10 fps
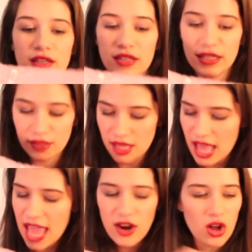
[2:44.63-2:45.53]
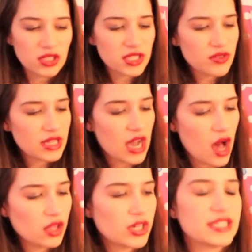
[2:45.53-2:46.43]
could, and also the
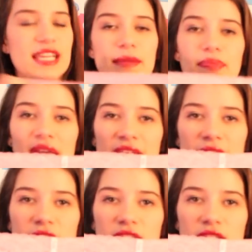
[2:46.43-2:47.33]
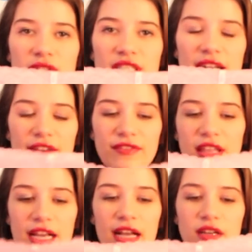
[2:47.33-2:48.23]
color, it's like pink, so it's like I feel
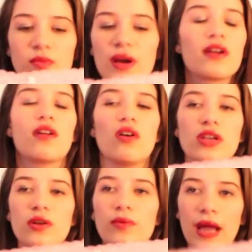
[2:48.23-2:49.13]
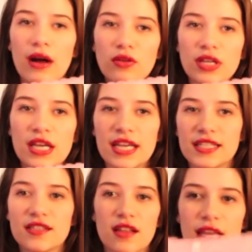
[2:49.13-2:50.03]
like I could wear it all year round.
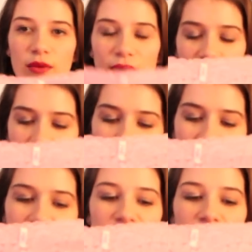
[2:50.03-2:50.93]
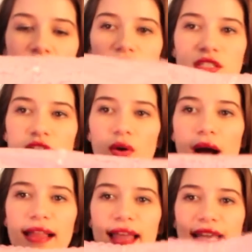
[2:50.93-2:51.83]
It's not like red and green, so
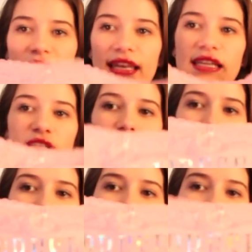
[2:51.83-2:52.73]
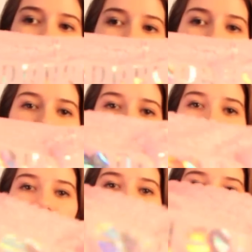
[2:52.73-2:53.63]
I like it, and it, ooh, shimmery.
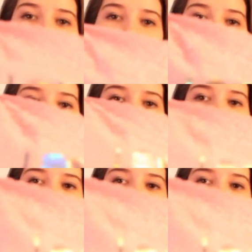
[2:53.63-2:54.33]
Look